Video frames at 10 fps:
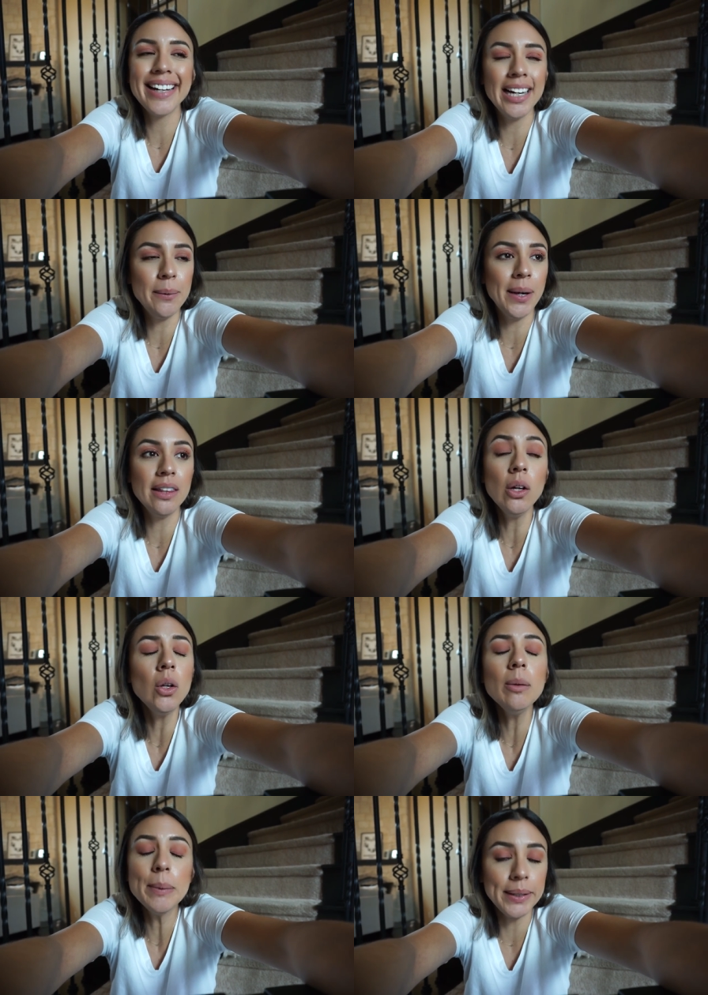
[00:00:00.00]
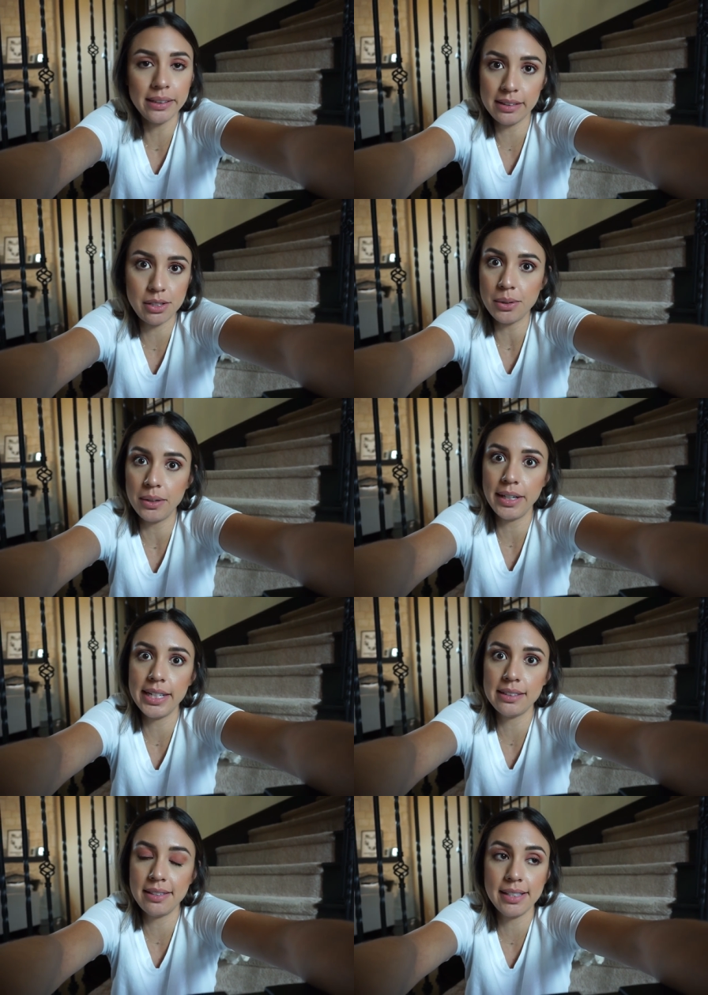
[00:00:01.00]
Anyway, the whole point of the
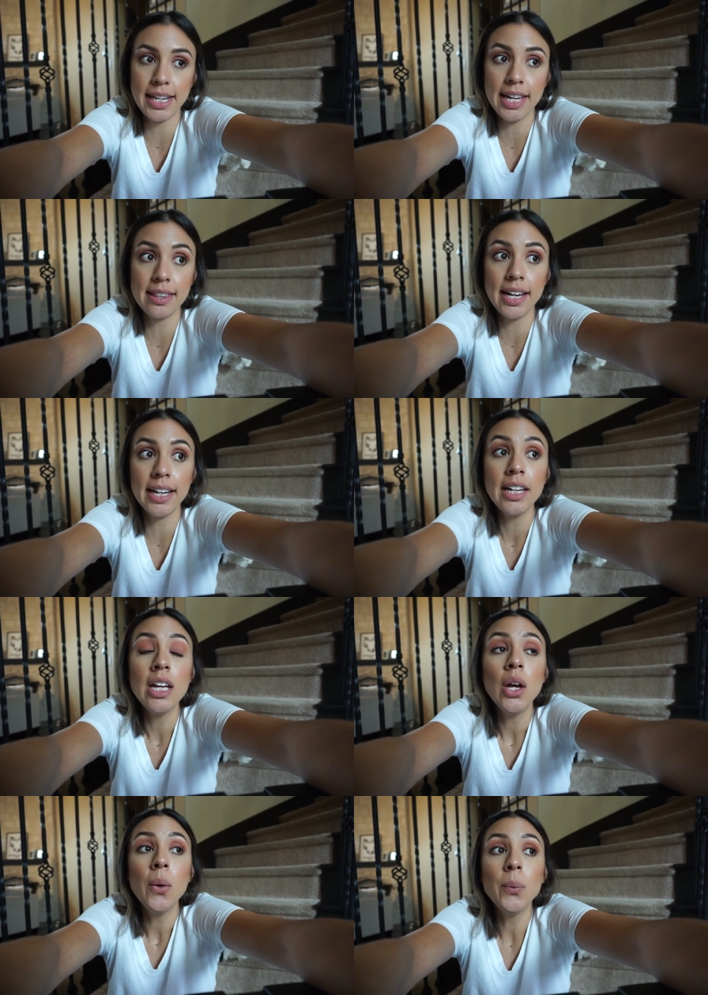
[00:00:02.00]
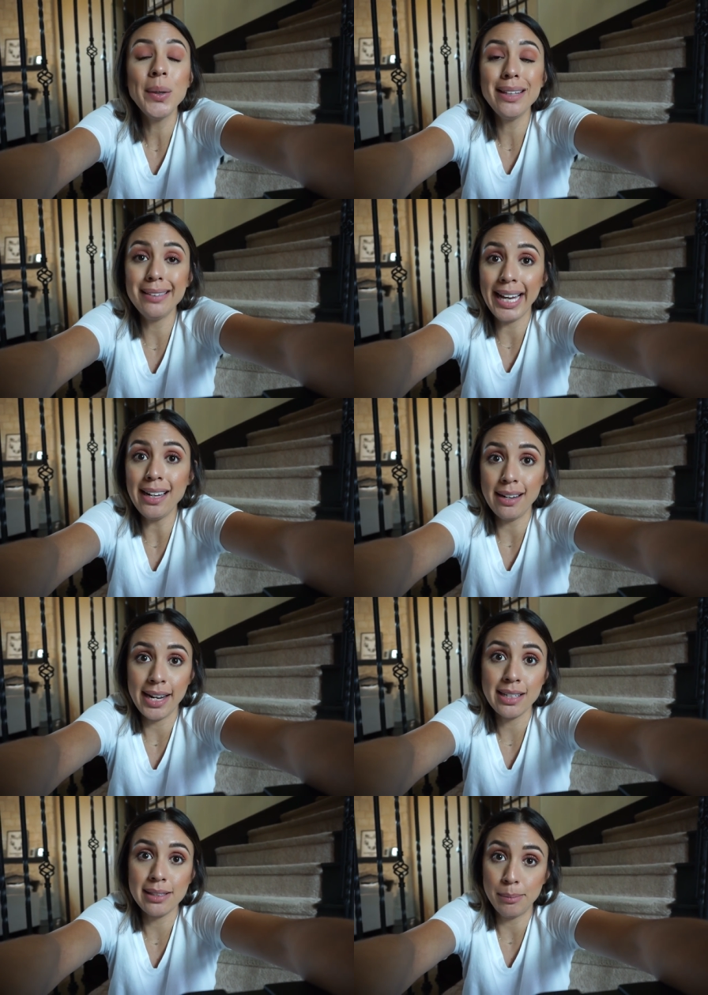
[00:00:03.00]
story is to say that we late
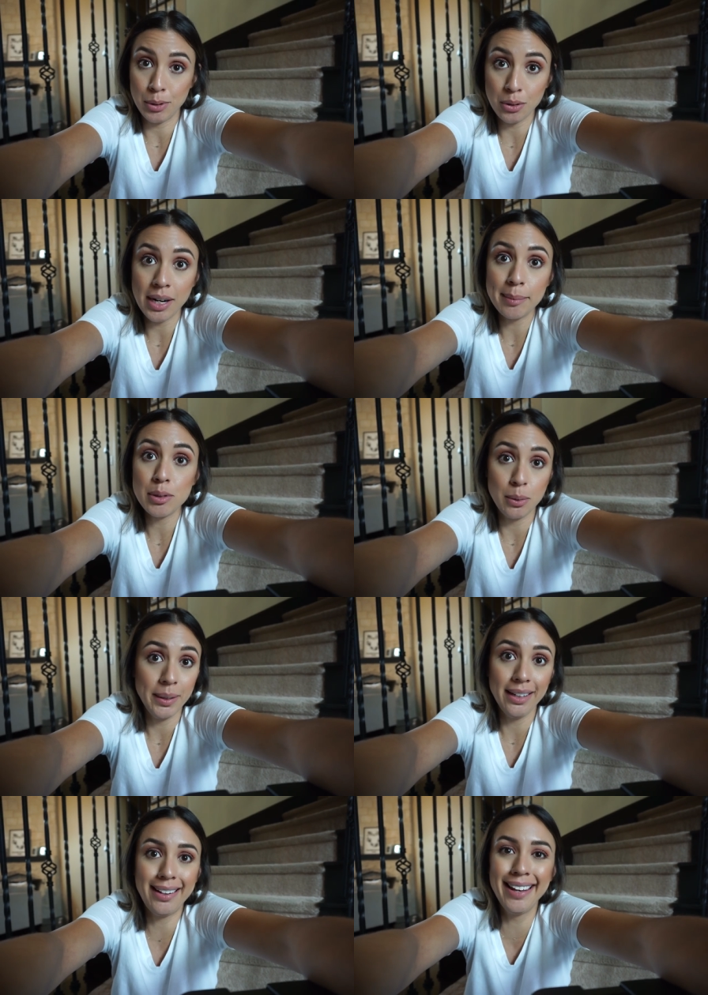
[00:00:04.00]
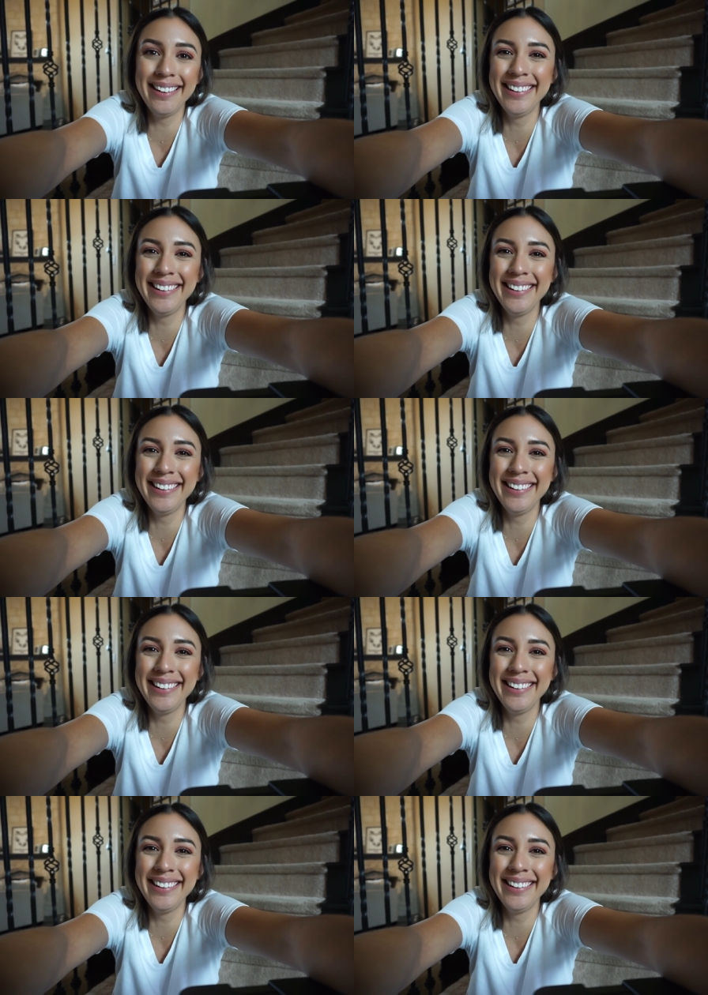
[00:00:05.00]
night subscribe to Winc.